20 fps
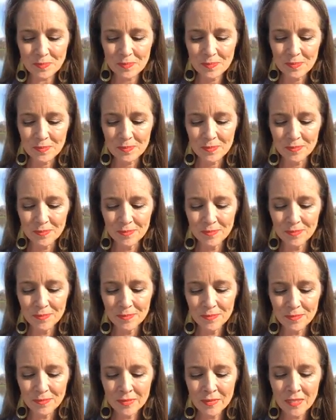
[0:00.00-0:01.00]

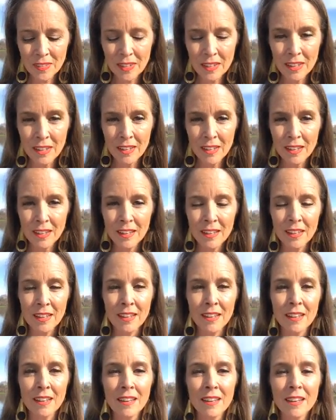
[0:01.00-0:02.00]
No one is speaking in this clip.